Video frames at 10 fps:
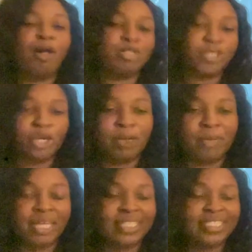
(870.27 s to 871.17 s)

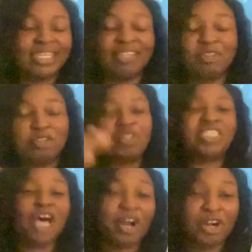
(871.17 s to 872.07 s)
tournaments, and the
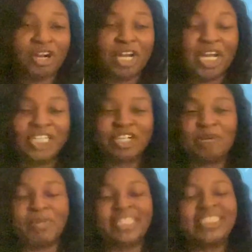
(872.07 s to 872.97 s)
soccer
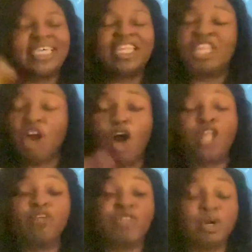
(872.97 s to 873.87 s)
tournaments, and
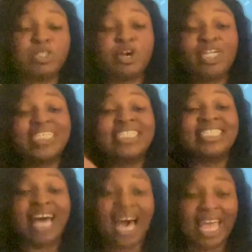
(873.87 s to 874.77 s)
all of those are
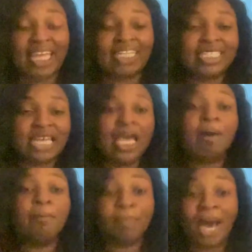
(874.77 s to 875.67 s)
designed
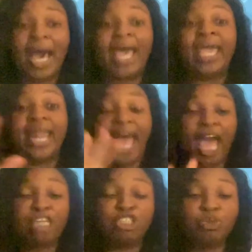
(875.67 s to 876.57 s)
by an
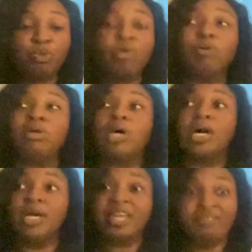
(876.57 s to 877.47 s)
actual
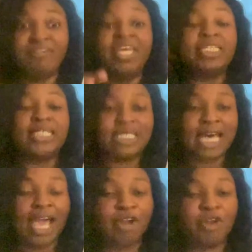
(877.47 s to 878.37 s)
event
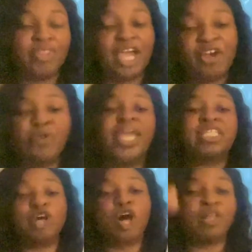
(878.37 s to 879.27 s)
designer that
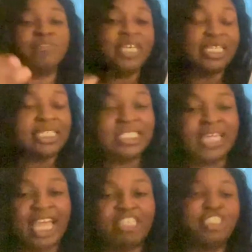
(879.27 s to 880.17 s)
creates all of these
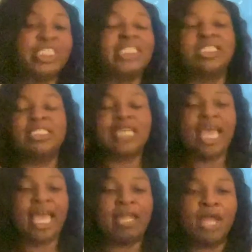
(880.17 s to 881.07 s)
stages,
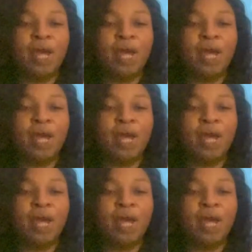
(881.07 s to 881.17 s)
and